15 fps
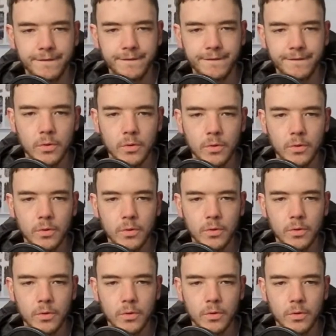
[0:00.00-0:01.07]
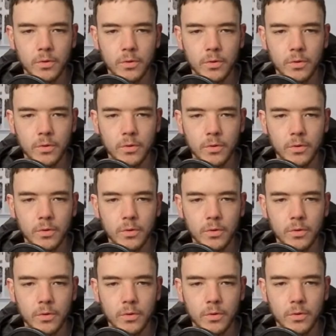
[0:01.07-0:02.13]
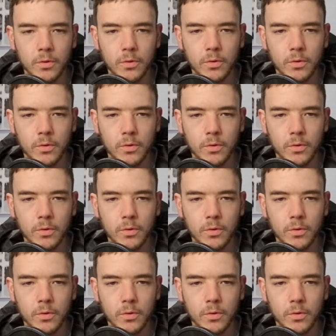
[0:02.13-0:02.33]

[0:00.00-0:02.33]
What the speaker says: 4 touches before releasing the ball.